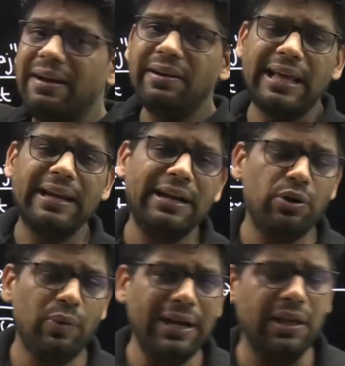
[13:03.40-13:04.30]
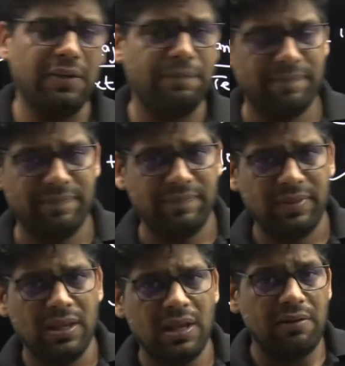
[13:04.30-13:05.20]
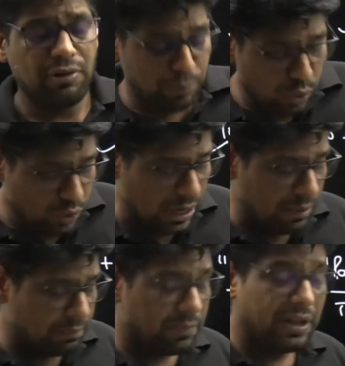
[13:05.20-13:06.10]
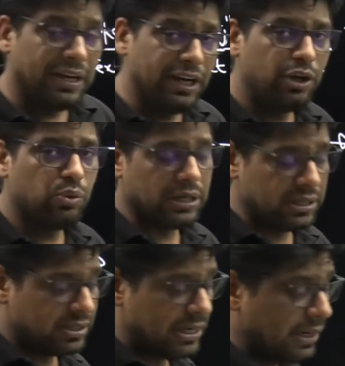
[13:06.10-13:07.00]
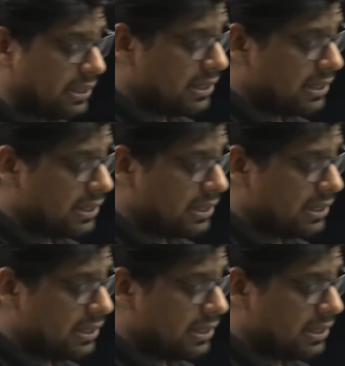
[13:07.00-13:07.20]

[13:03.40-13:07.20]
10 and 20. Our program need to understand this,